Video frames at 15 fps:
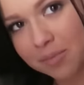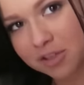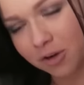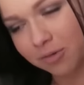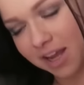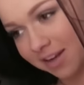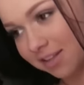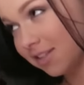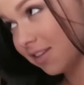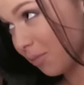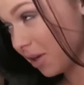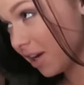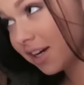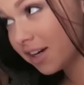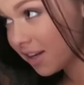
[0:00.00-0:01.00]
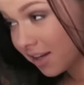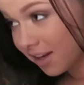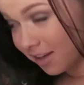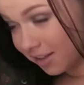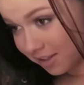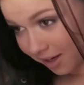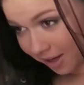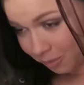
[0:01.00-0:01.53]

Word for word: Self-promo, no shame.